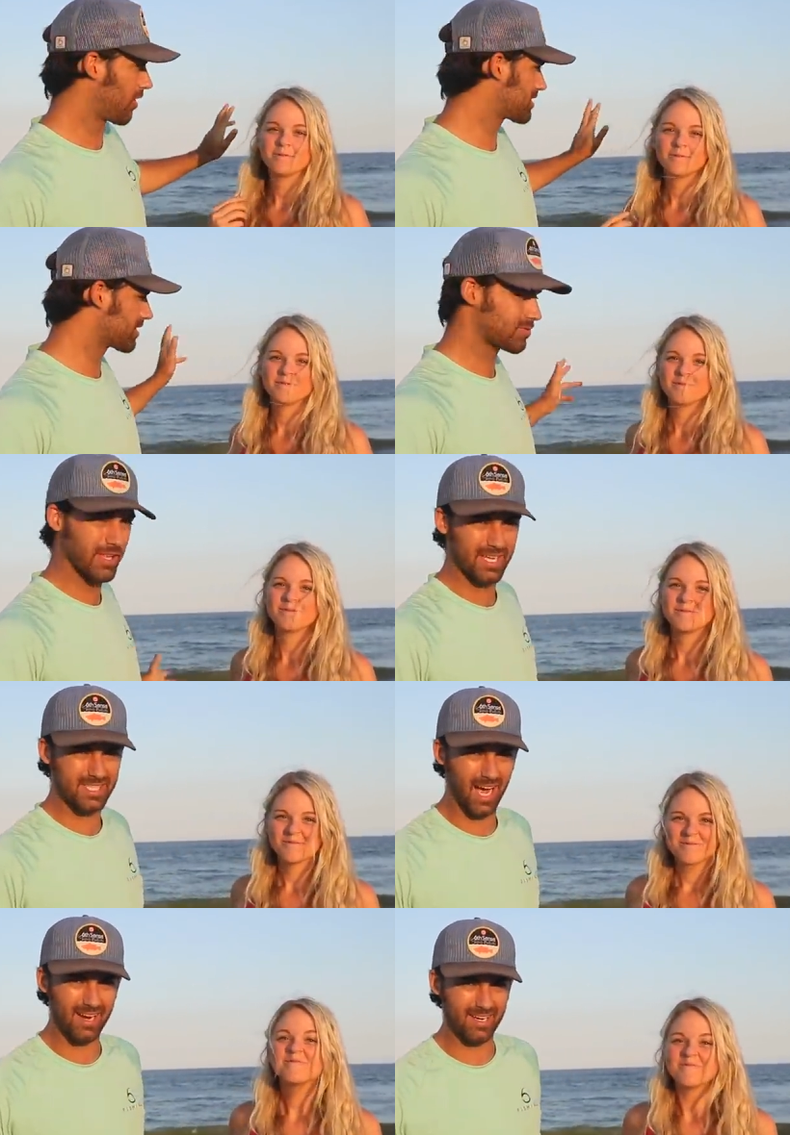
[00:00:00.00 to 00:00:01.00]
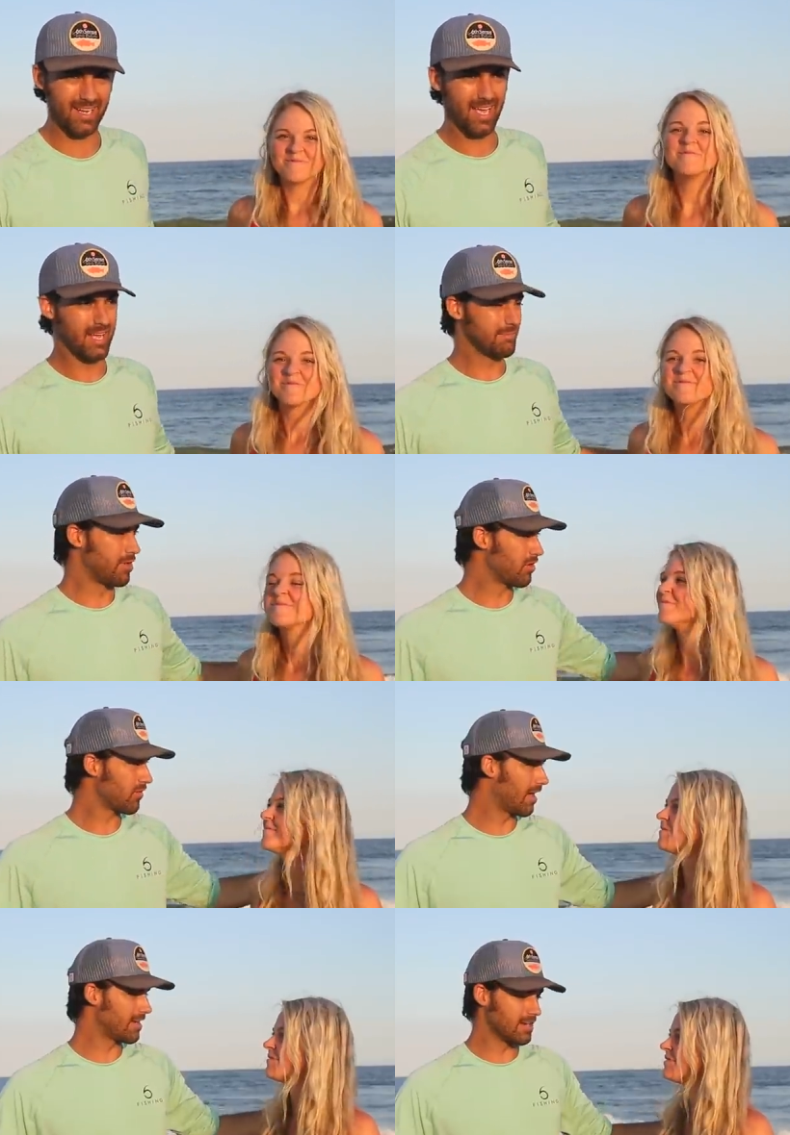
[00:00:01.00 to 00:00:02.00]
Speaker 1: before, so it's really exciting.
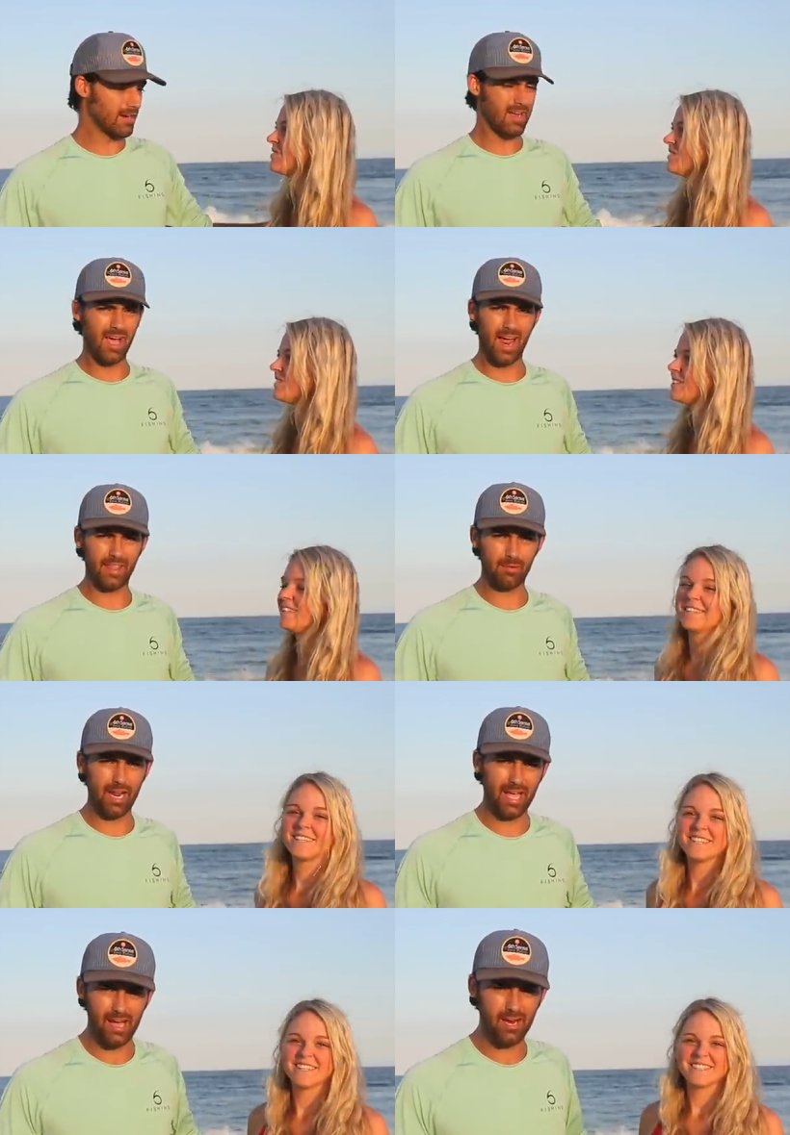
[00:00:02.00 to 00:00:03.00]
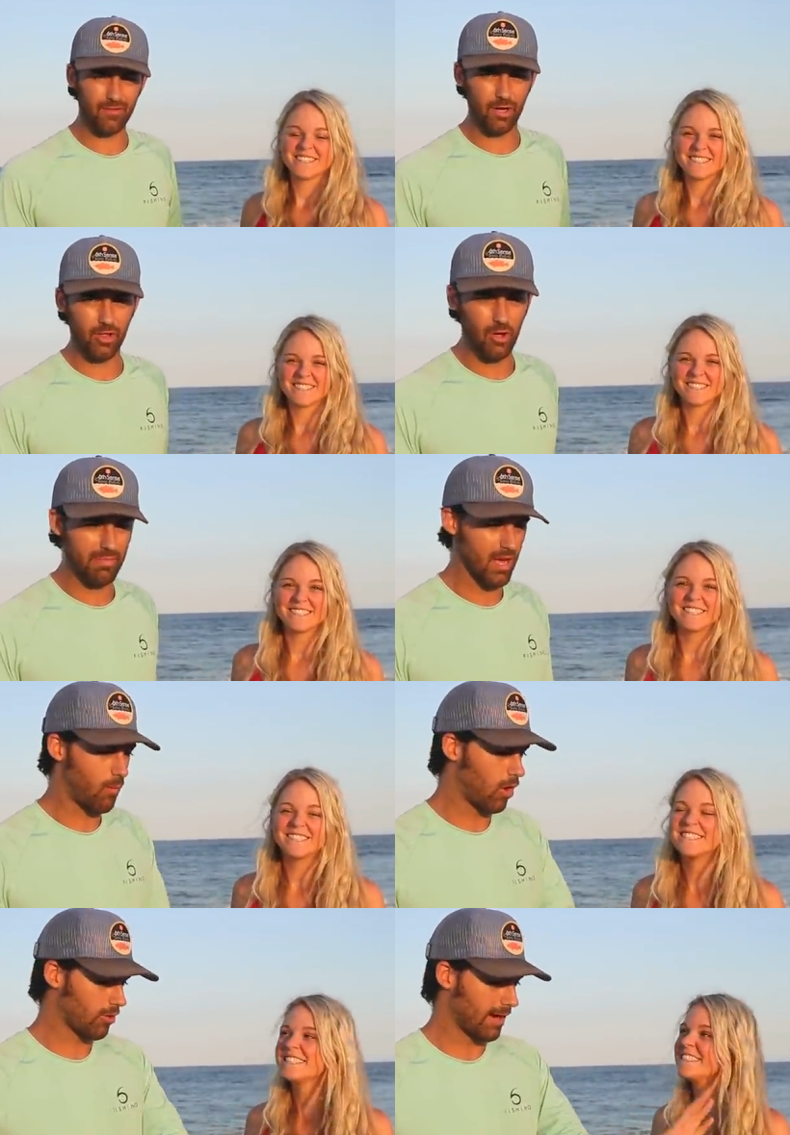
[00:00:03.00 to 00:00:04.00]
Beautiful out here. And I think we're going to hang out here for a little bit,
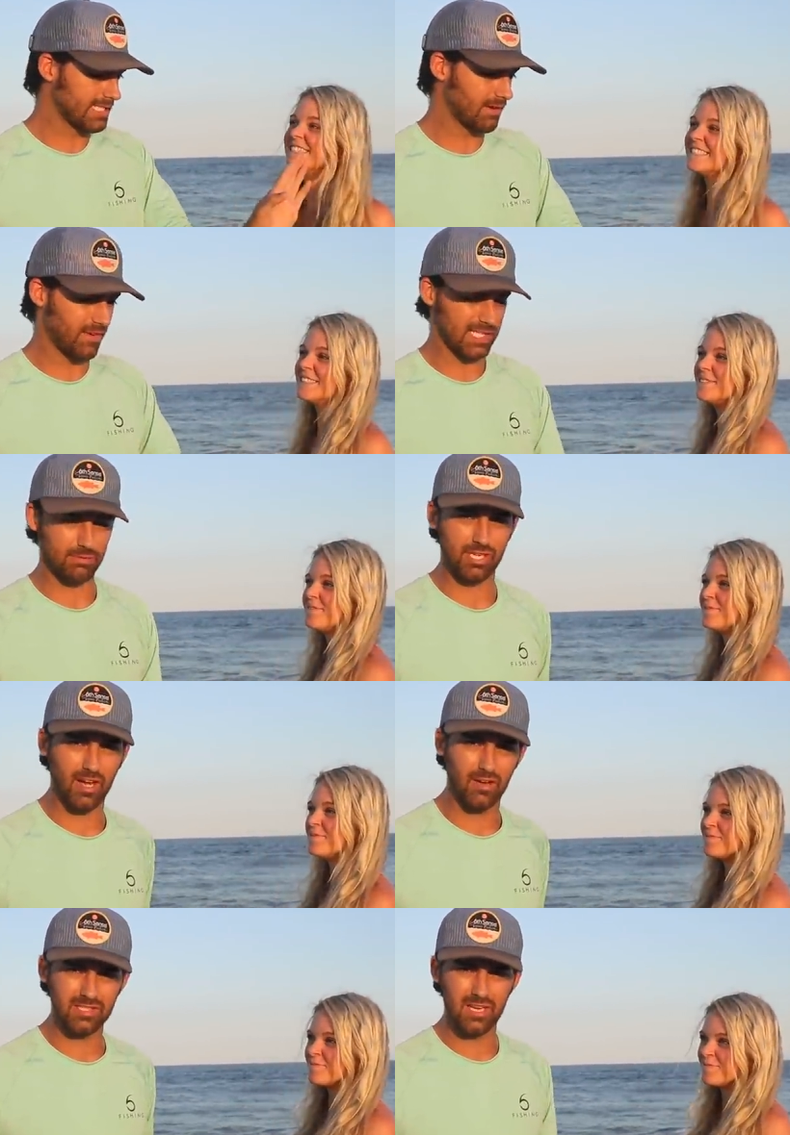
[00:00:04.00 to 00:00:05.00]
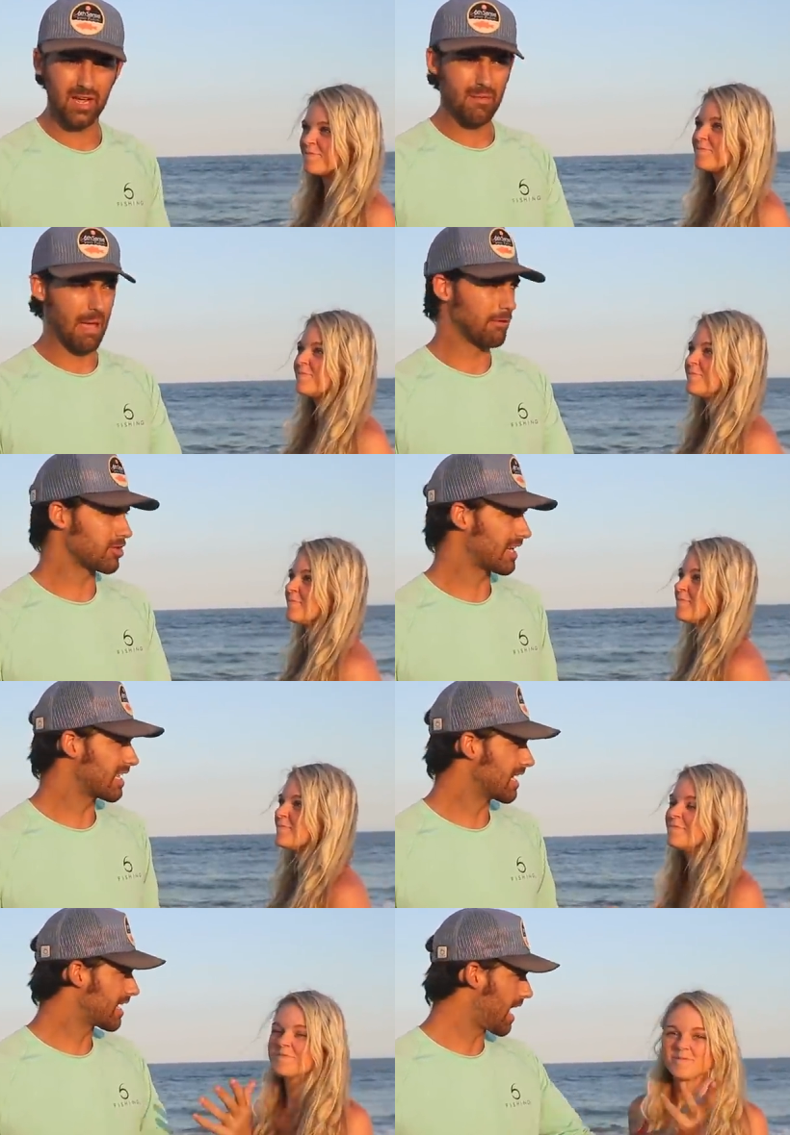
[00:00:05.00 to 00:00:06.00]
walk around, see if we find some shells, maybe try to
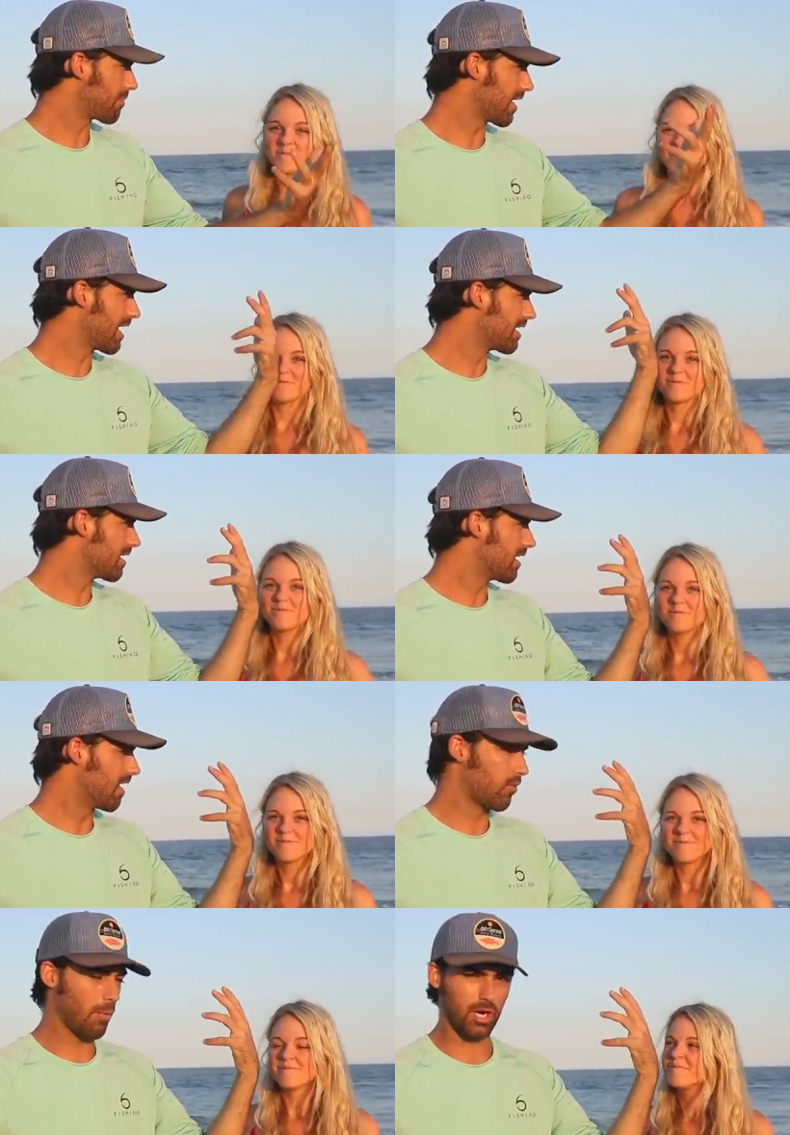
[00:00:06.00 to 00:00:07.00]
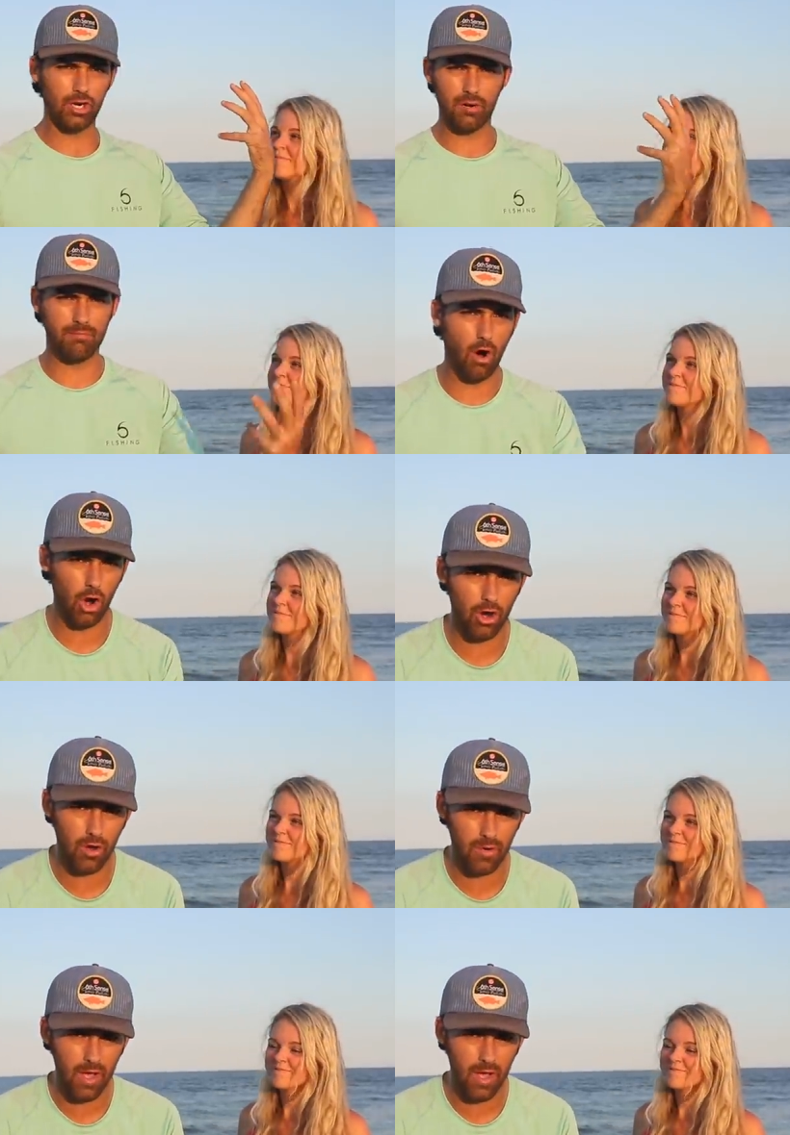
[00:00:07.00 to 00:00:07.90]
get a game plan of what we're going to do tomorrow.